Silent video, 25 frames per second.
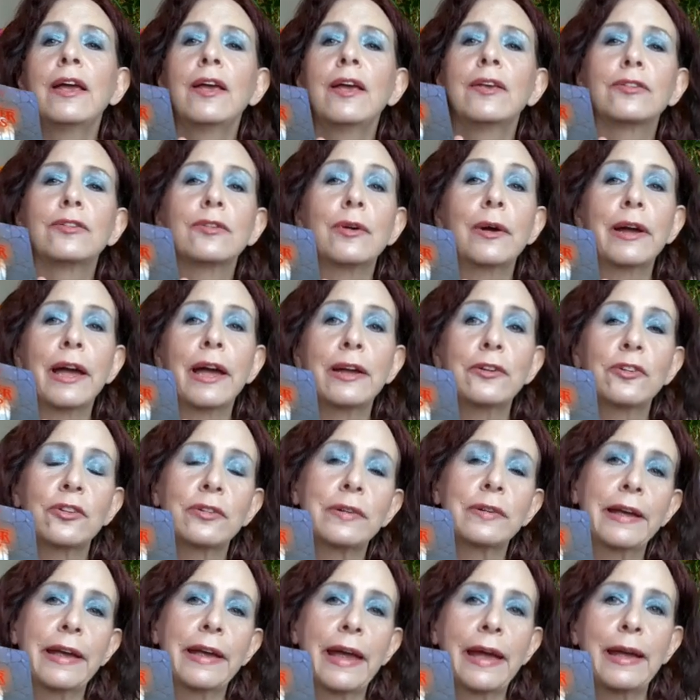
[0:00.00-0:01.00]
So I
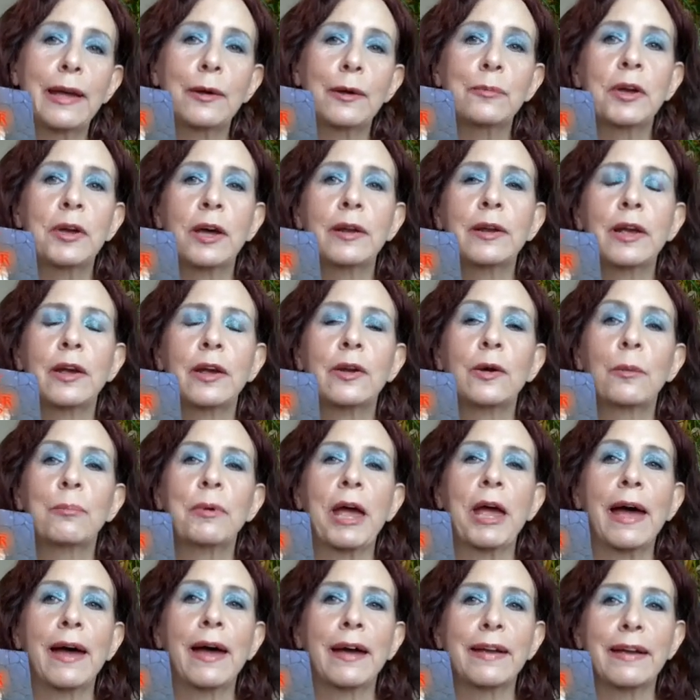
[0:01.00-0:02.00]
actually am going to go
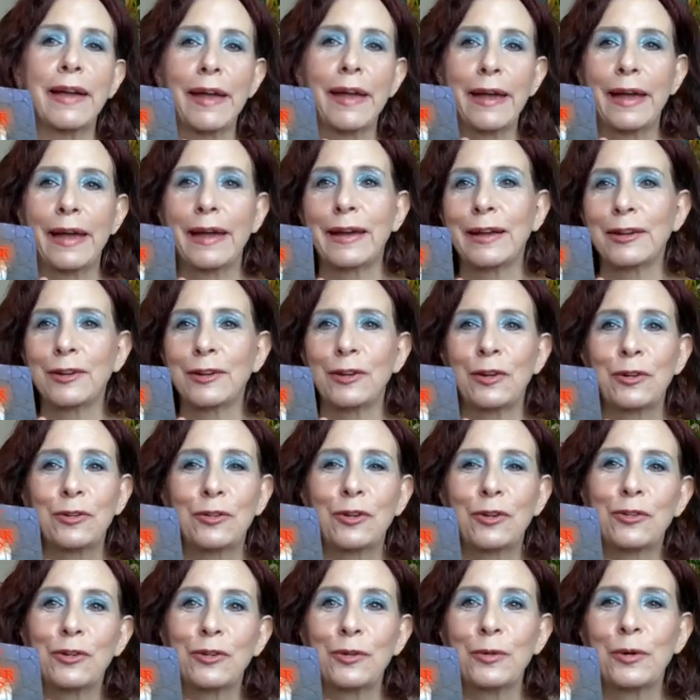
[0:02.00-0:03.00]
back and
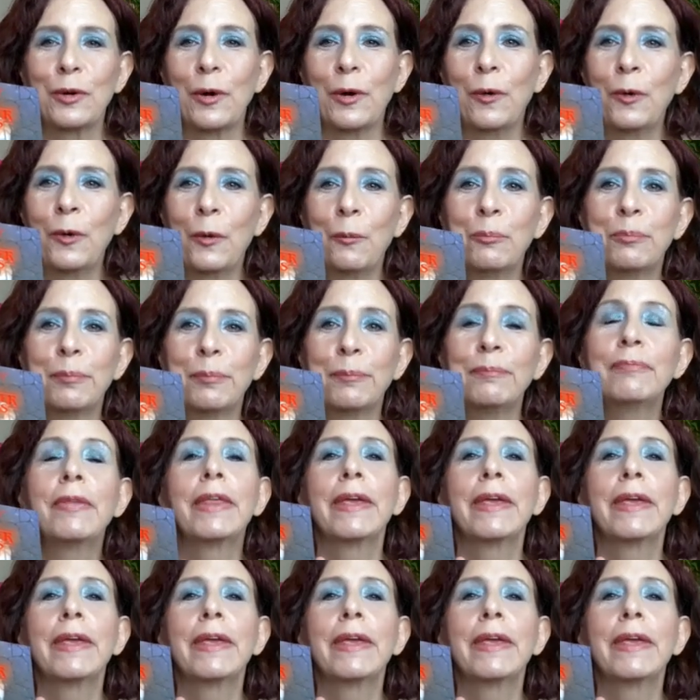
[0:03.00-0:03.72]
do a whole